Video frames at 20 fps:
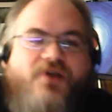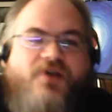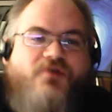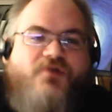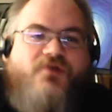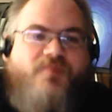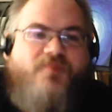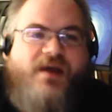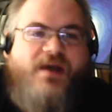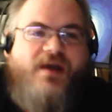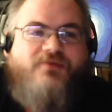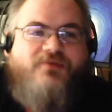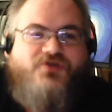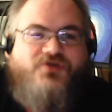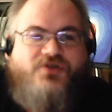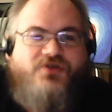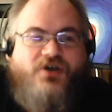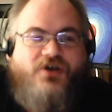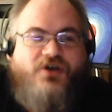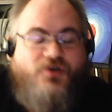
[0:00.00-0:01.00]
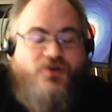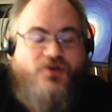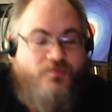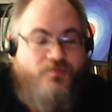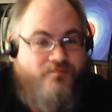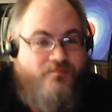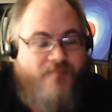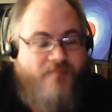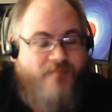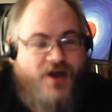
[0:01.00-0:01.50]
he would be able to tell you
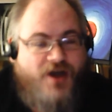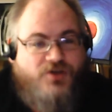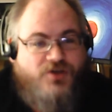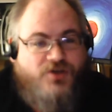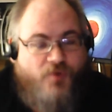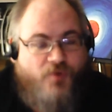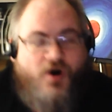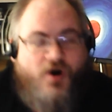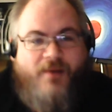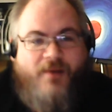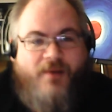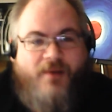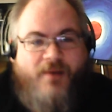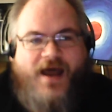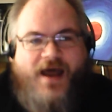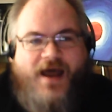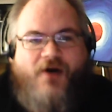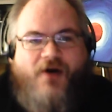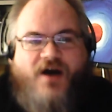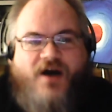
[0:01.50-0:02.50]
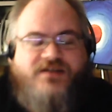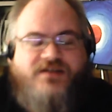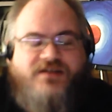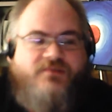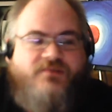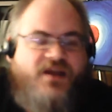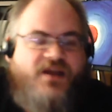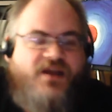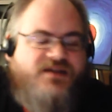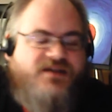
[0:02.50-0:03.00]
much more about how
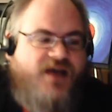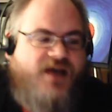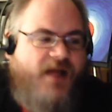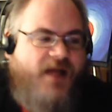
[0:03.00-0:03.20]
awesome it is.